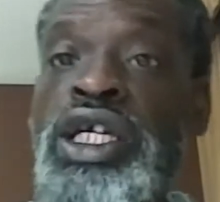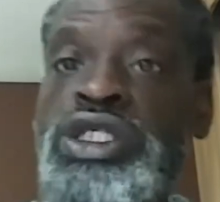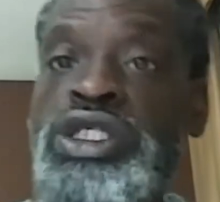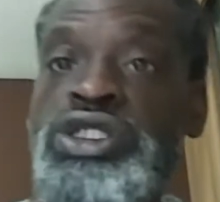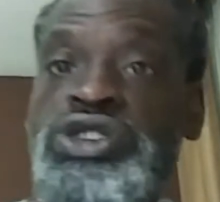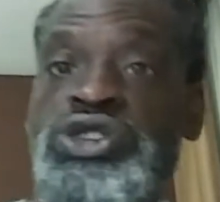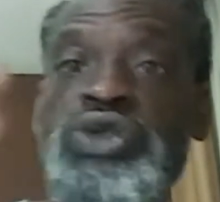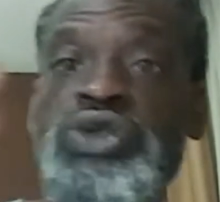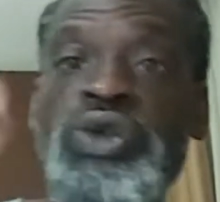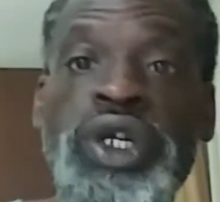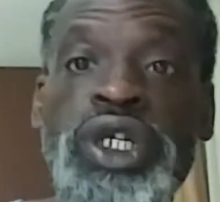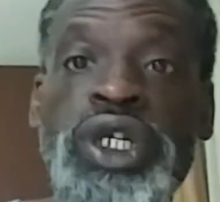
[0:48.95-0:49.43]

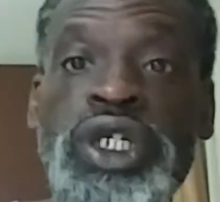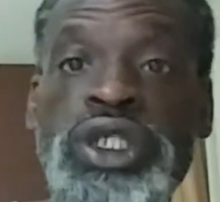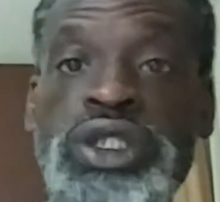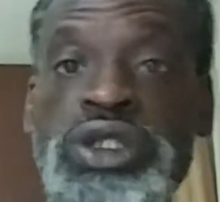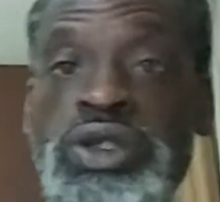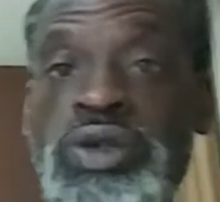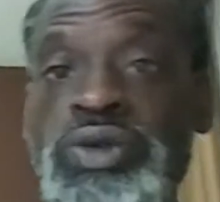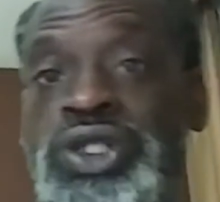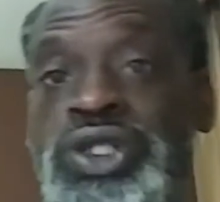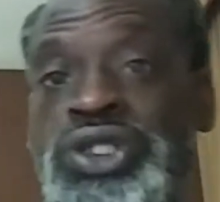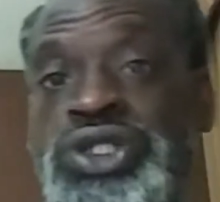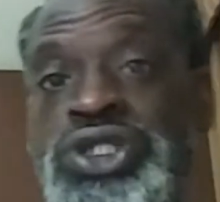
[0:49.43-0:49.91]
Join us
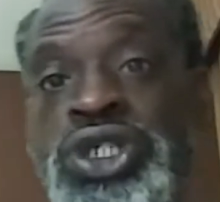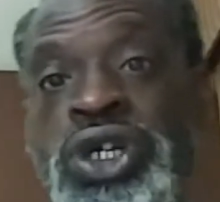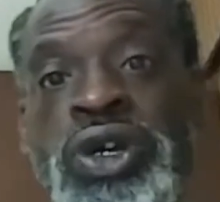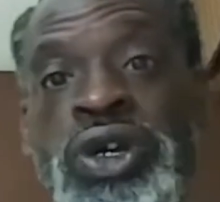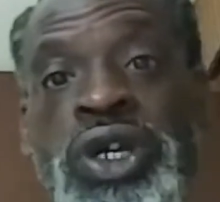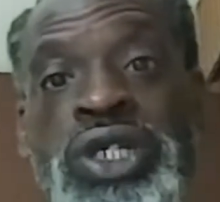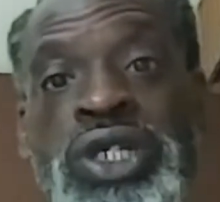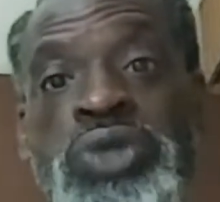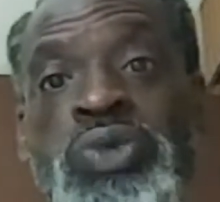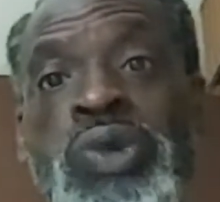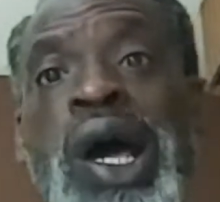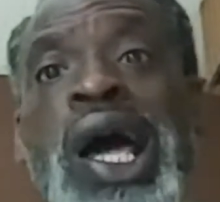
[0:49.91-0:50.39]
on the
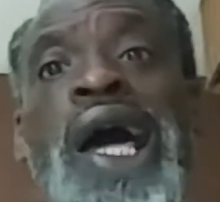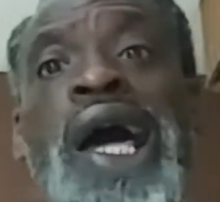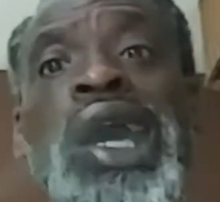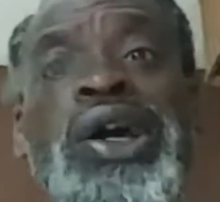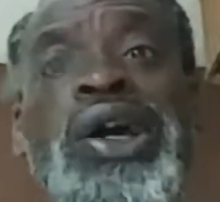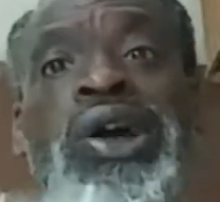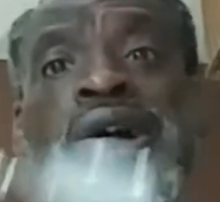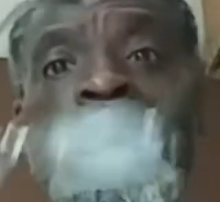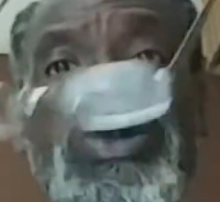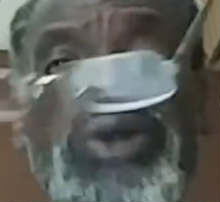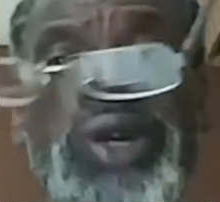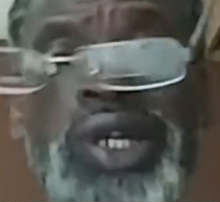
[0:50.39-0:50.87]
journey. Why I'm
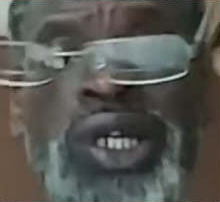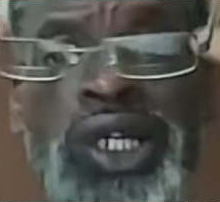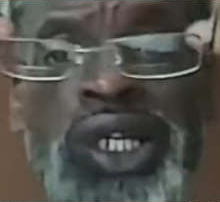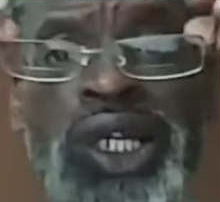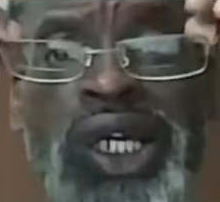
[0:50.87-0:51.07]
going and